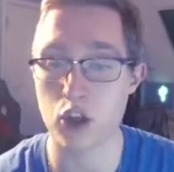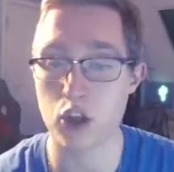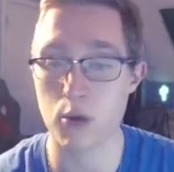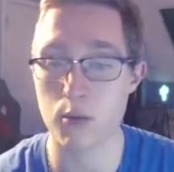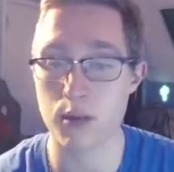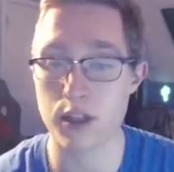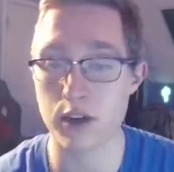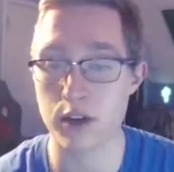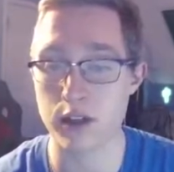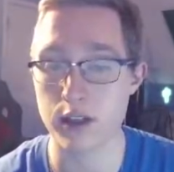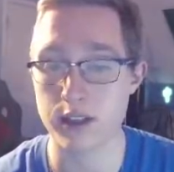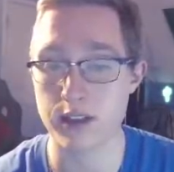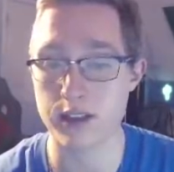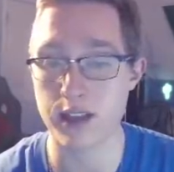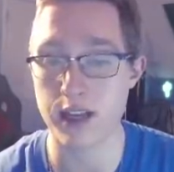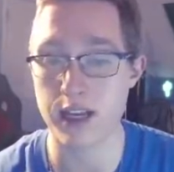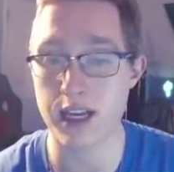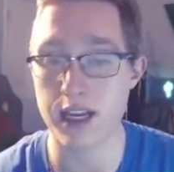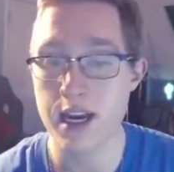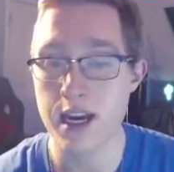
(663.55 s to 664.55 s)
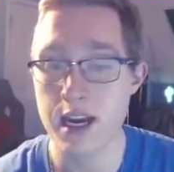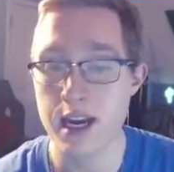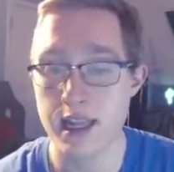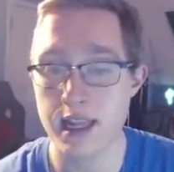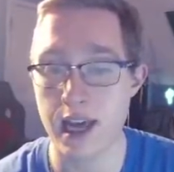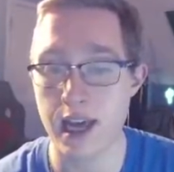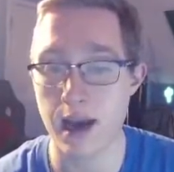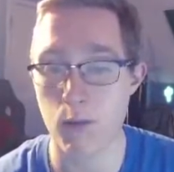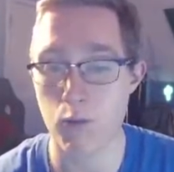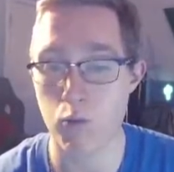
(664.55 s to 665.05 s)
But you're going to see
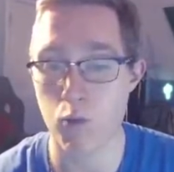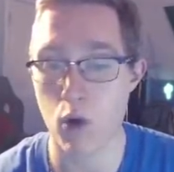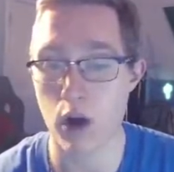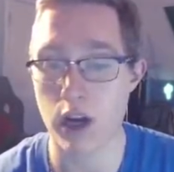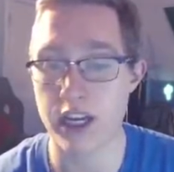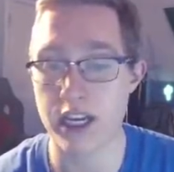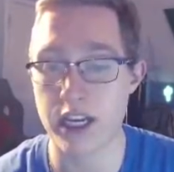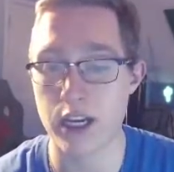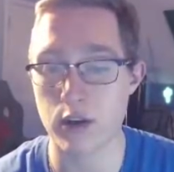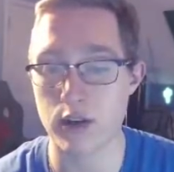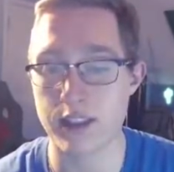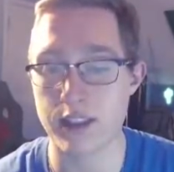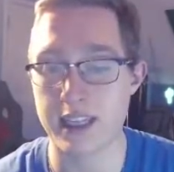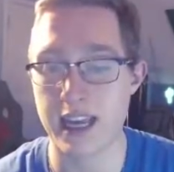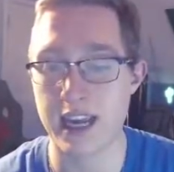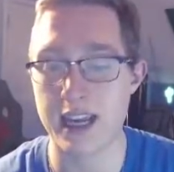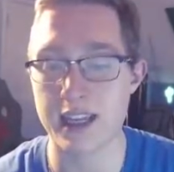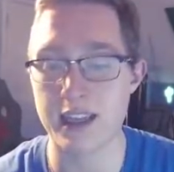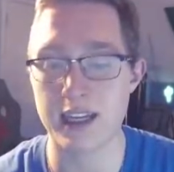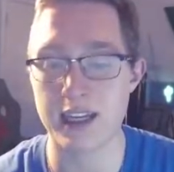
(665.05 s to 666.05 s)
that right here, Scantling,